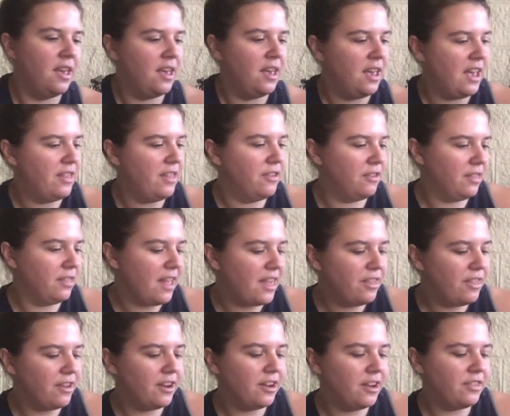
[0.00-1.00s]
And they're
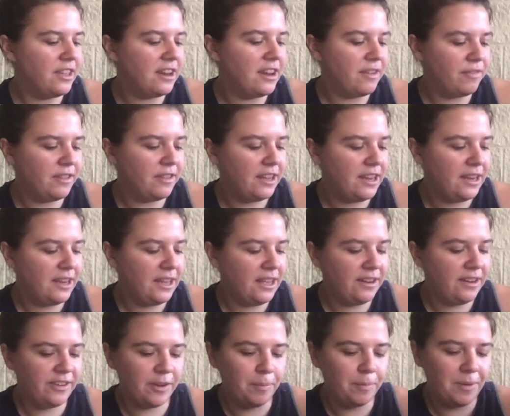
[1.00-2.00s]
leather. They definitely
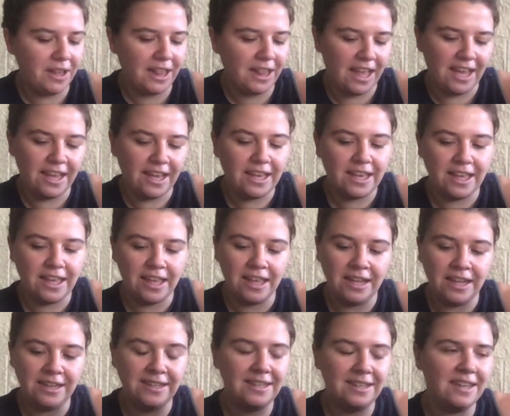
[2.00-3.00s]
need to be, like,
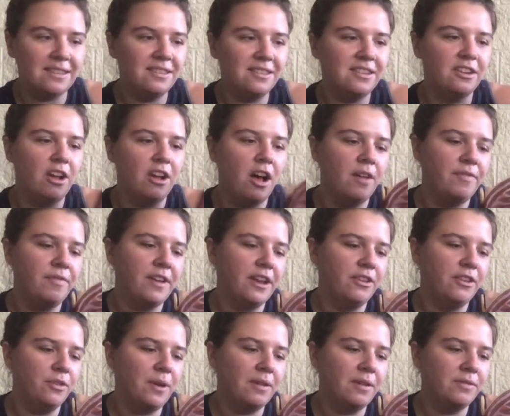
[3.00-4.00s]
dusted off. And I
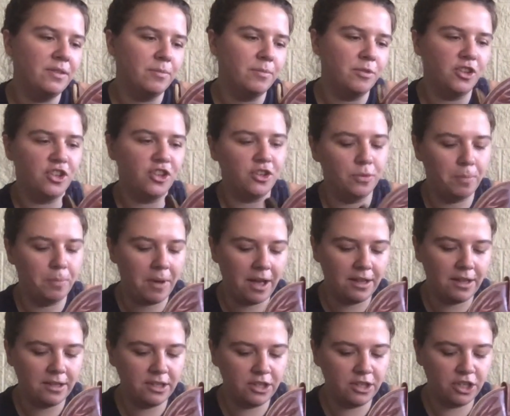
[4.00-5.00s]
do have some shoe
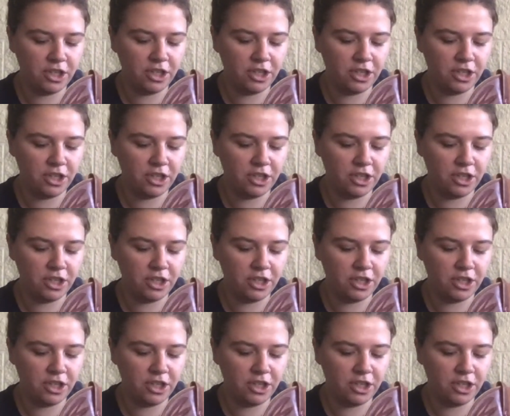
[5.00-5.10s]
polish.